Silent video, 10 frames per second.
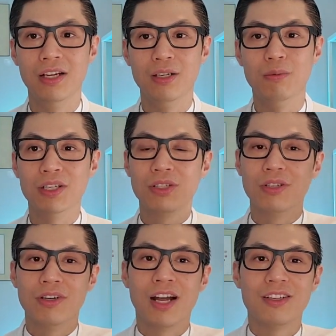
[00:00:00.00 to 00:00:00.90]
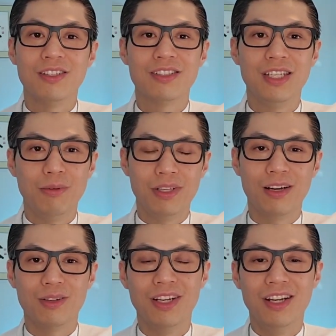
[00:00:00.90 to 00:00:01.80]
Who wants to learn how to see
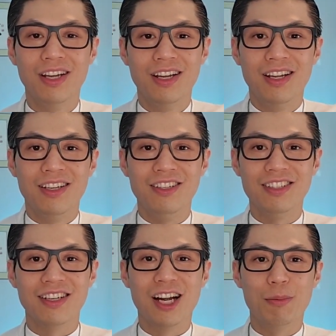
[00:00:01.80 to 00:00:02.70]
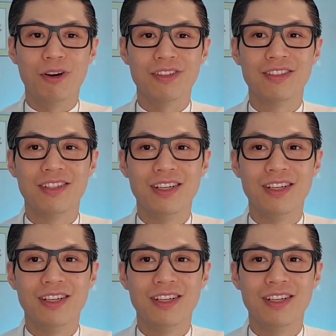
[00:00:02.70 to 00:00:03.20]
without using their eyeballs?